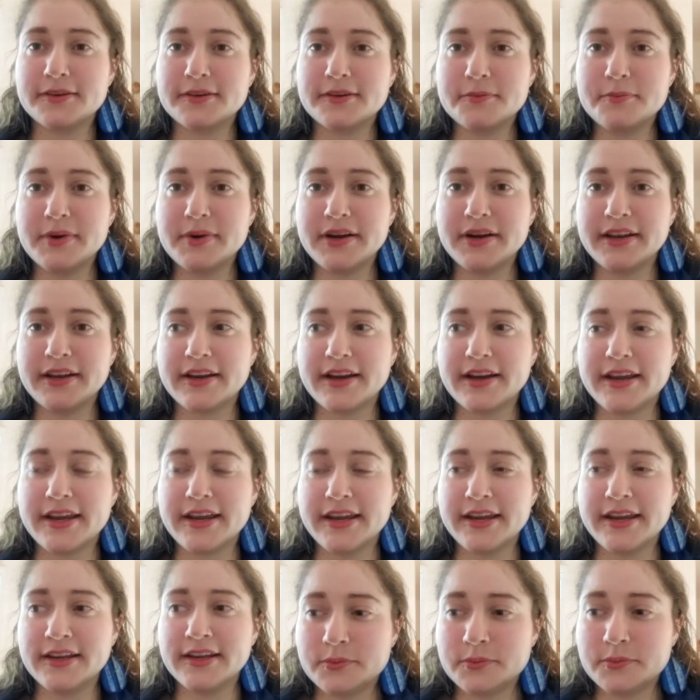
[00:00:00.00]
But
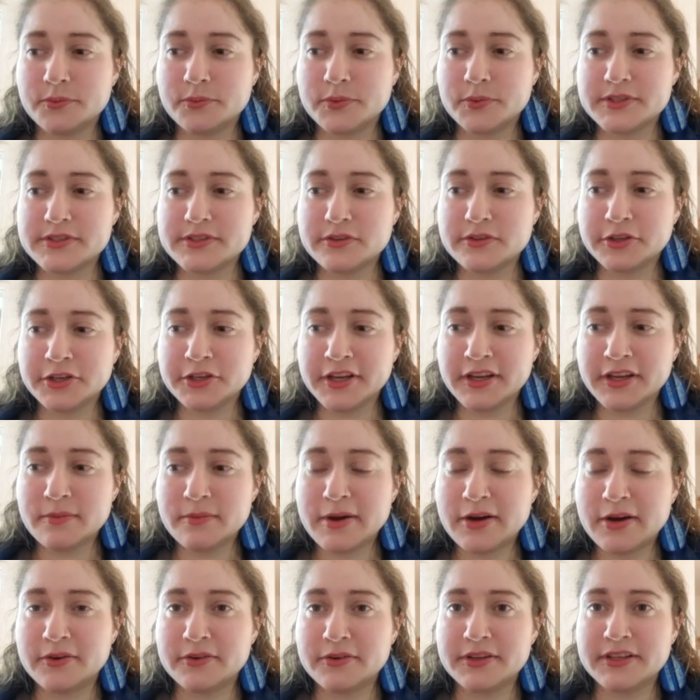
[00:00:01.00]
I was learning
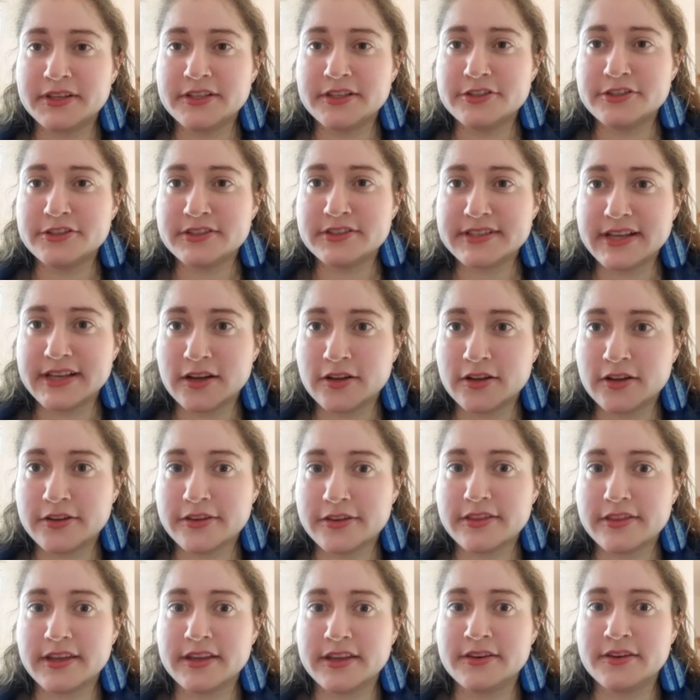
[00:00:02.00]
about indigenous health
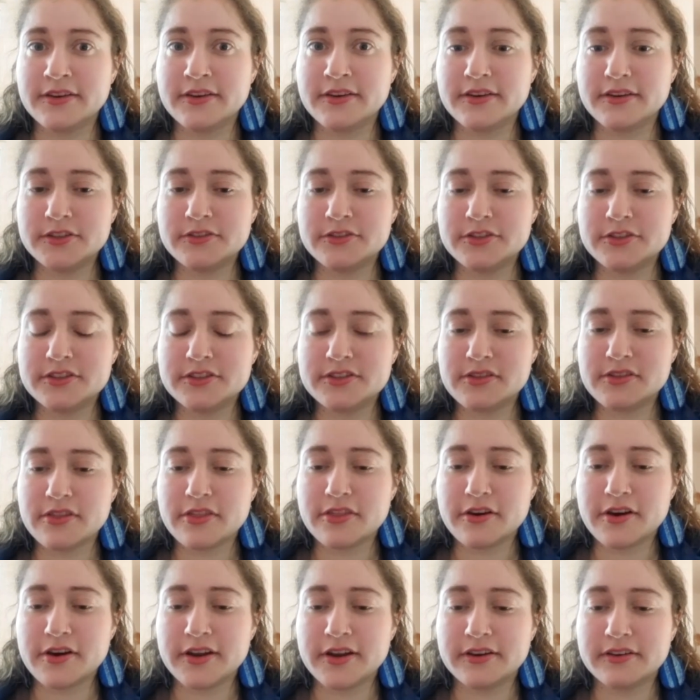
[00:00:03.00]
and just
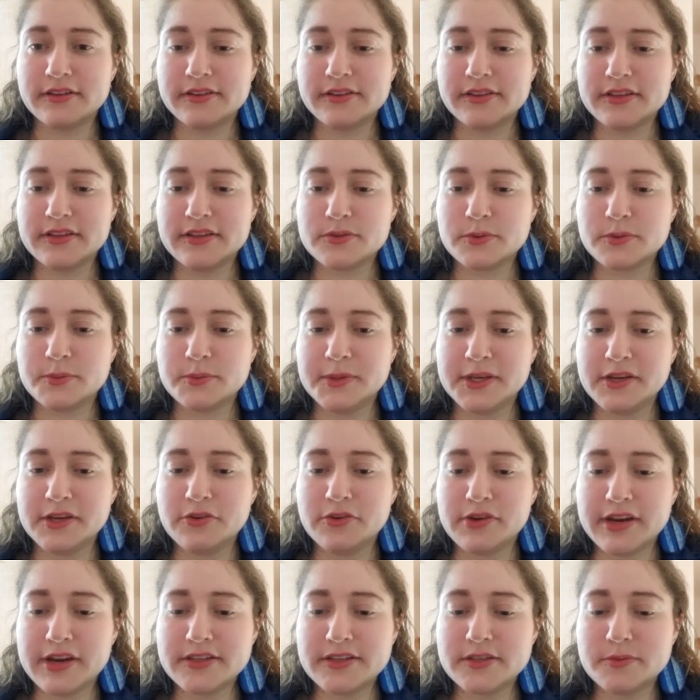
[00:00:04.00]
thought this would be
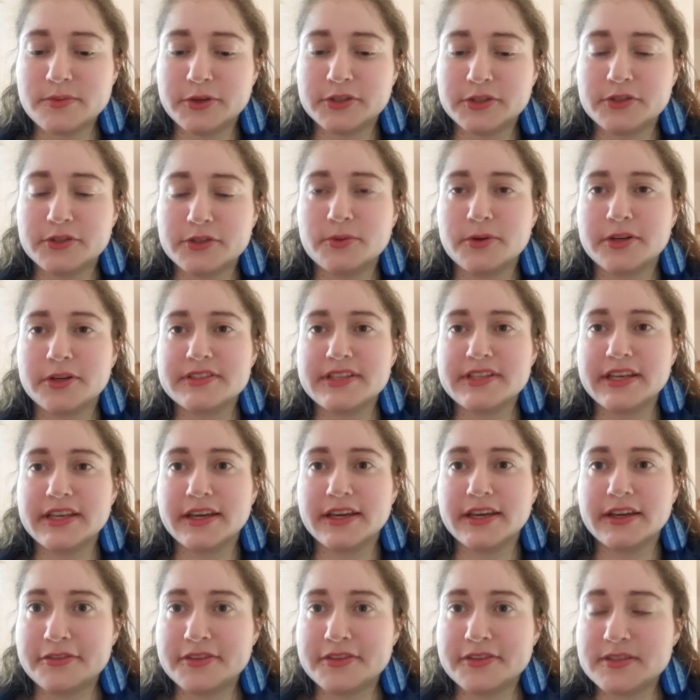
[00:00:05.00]
great to put towards
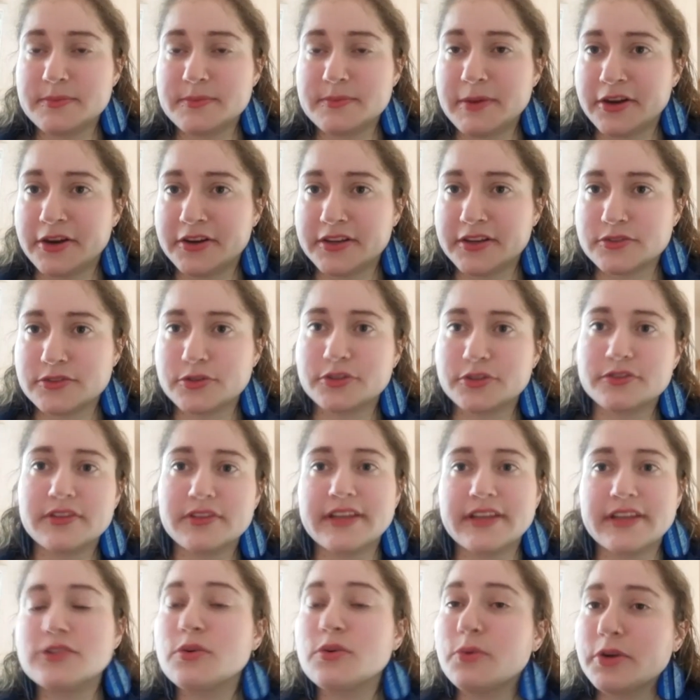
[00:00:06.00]
like disparities or
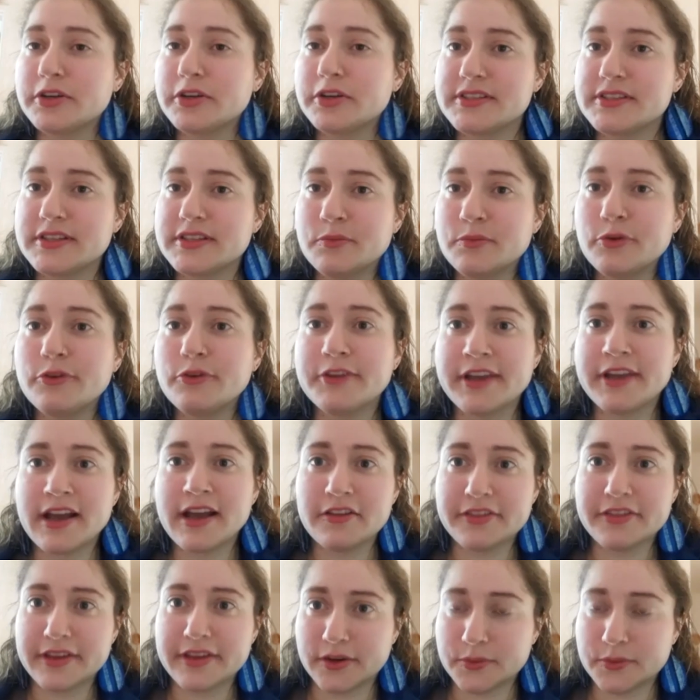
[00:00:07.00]
like towards improving
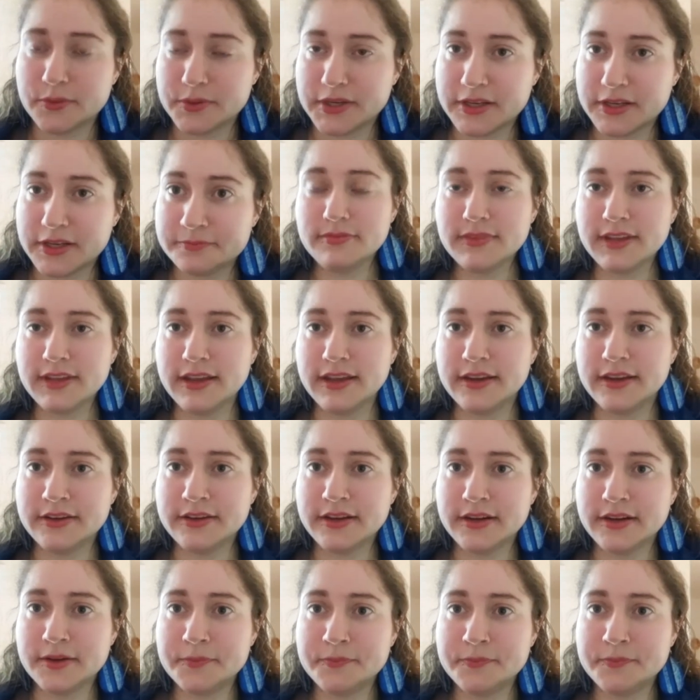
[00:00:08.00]
health equity
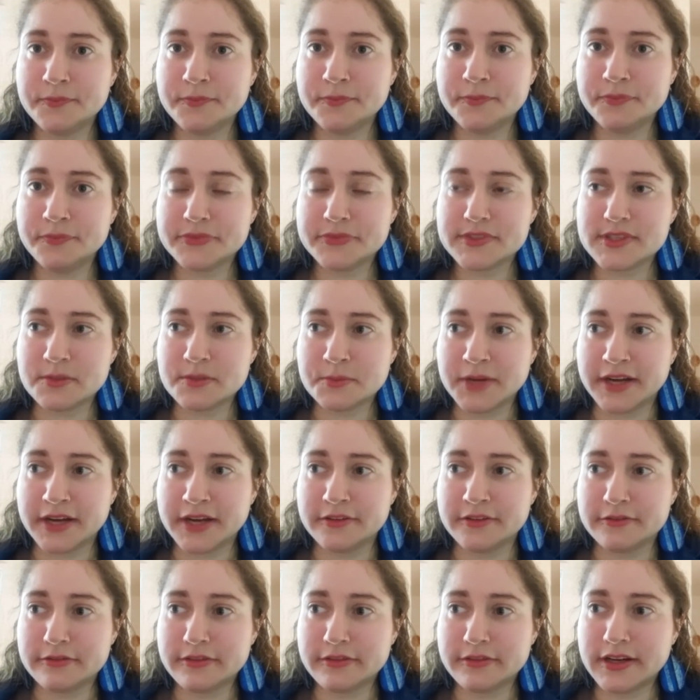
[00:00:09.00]
and some kind
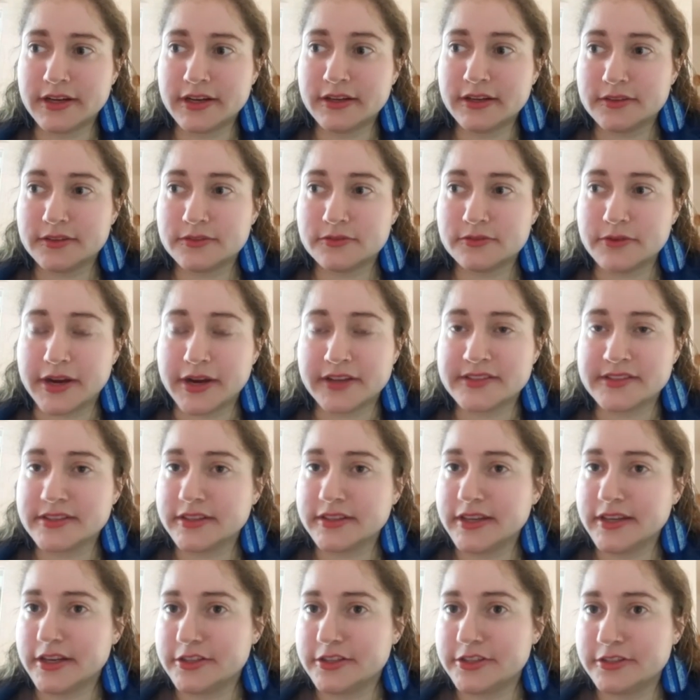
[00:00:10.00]
of
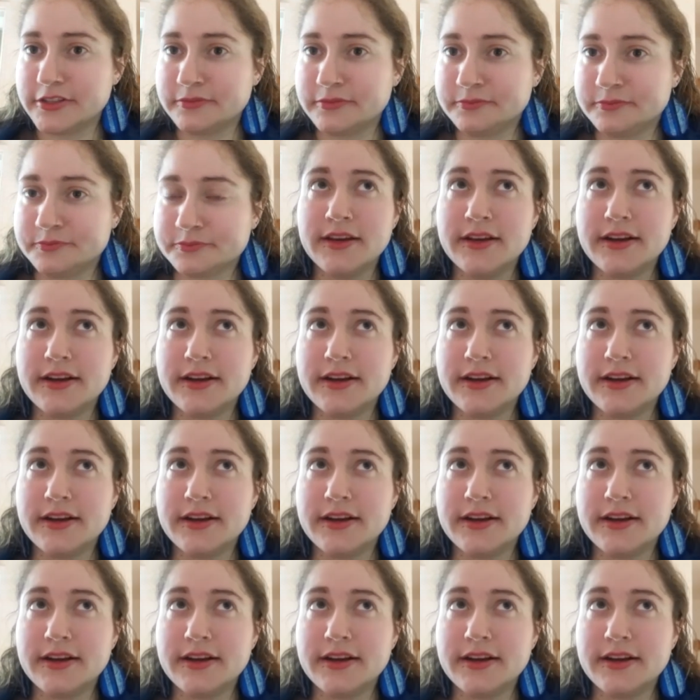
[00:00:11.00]
reconciliation.